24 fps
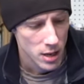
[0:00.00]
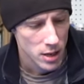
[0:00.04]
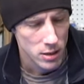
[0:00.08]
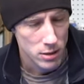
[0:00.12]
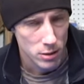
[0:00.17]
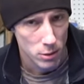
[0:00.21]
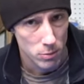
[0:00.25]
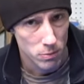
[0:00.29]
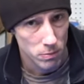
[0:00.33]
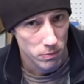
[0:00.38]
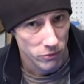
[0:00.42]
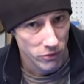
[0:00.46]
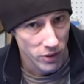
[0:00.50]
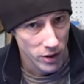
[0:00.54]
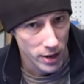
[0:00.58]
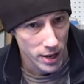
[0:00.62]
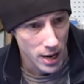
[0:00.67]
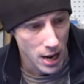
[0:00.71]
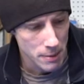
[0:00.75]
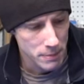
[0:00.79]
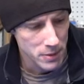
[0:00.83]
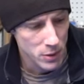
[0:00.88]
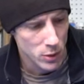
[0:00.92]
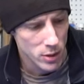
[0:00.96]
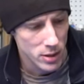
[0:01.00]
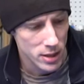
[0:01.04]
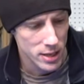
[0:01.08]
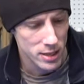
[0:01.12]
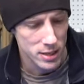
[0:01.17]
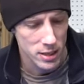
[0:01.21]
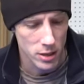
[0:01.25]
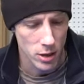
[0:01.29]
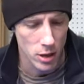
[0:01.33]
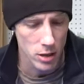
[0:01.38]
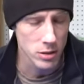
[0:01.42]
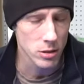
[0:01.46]
So very happy with
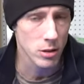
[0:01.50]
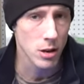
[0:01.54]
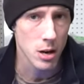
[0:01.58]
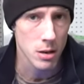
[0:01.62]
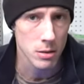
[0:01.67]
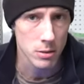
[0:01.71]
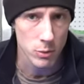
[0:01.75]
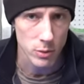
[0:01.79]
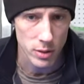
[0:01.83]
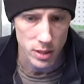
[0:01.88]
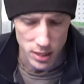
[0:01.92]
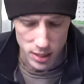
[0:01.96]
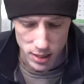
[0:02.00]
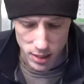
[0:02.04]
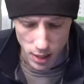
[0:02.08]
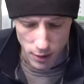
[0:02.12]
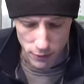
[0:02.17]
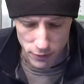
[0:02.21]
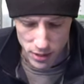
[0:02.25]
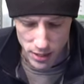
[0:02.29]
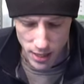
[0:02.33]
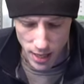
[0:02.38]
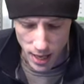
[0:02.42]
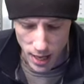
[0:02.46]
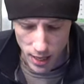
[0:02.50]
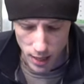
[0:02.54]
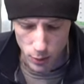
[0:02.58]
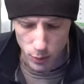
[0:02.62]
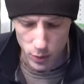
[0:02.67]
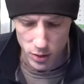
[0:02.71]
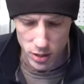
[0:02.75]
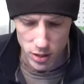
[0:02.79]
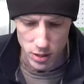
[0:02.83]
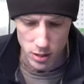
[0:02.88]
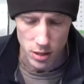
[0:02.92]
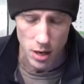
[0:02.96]
this. It also comes with a stuff sack,
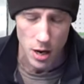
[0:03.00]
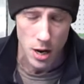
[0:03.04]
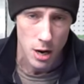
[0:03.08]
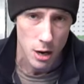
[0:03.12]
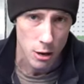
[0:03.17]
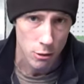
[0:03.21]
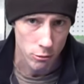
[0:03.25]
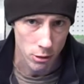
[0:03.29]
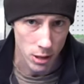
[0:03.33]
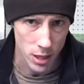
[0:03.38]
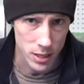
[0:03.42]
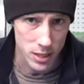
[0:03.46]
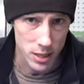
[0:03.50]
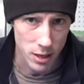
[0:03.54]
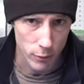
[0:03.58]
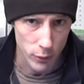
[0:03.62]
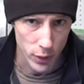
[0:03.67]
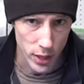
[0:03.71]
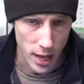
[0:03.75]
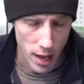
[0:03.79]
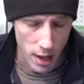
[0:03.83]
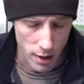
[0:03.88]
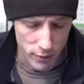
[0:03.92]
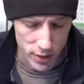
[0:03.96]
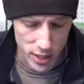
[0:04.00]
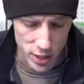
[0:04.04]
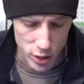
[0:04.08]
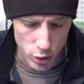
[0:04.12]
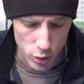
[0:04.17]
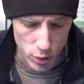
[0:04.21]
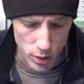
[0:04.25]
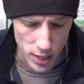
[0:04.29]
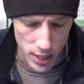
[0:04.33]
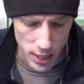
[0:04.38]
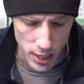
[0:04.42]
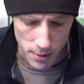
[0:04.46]
which is relatively heavy
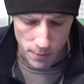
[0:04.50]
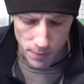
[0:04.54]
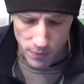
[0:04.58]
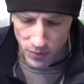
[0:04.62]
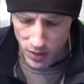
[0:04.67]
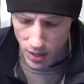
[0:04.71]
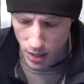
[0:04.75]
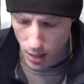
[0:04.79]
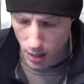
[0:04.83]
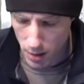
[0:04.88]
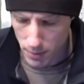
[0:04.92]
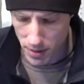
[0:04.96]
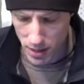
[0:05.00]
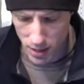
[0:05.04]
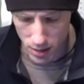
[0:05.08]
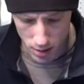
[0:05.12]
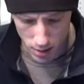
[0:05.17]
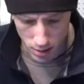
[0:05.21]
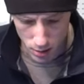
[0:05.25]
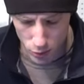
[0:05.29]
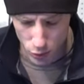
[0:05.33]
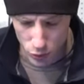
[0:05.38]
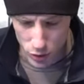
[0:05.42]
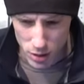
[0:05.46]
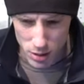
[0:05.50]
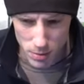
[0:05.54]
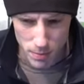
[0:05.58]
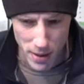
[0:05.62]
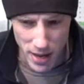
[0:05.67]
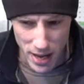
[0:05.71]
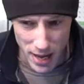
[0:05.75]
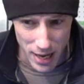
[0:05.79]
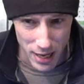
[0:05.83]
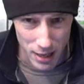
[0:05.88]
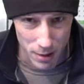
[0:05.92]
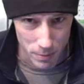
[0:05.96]
duty. Um, it holds the
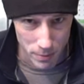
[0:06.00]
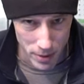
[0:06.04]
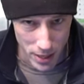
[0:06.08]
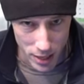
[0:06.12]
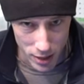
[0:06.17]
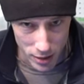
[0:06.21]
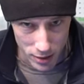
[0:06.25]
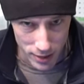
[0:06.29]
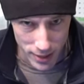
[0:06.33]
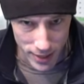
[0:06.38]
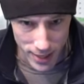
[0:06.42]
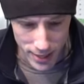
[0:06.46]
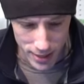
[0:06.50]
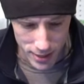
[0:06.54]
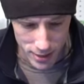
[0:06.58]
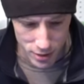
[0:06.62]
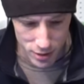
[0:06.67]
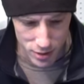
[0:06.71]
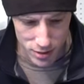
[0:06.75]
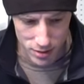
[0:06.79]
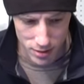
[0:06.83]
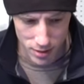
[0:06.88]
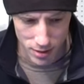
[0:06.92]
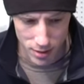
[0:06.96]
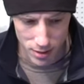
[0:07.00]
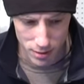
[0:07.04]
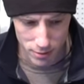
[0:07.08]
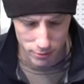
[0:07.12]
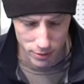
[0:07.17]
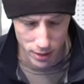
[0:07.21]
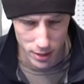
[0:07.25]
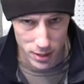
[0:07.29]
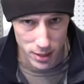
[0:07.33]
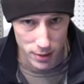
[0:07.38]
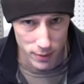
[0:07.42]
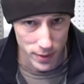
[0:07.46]
bag barely. It's uh,
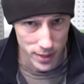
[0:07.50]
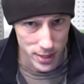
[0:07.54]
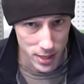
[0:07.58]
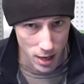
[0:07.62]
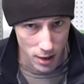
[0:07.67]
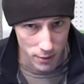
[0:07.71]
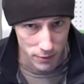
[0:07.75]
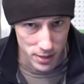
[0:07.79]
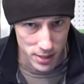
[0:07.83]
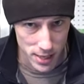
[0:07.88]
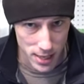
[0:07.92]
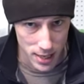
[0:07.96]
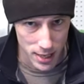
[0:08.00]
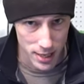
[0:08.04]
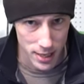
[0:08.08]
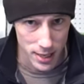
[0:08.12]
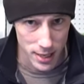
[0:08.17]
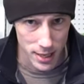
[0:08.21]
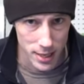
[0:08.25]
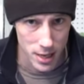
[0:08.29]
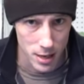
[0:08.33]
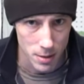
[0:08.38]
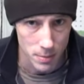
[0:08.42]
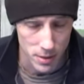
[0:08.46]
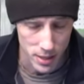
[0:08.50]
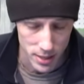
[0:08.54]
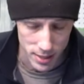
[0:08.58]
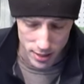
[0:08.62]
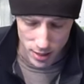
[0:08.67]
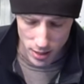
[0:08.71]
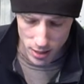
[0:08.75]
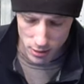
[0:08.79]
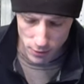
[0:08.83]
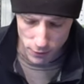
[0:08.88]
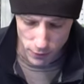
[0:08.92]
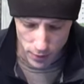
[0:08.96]
relatively tough to get it in there, but it
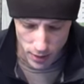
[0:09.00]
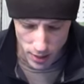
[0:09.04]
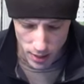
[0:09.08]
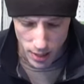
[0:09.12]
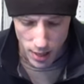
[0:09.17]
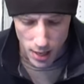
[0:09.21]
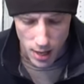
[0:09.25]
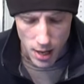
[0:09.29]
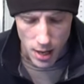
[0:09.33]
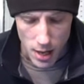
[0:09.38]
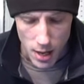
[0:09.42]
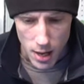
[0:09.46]
does fit.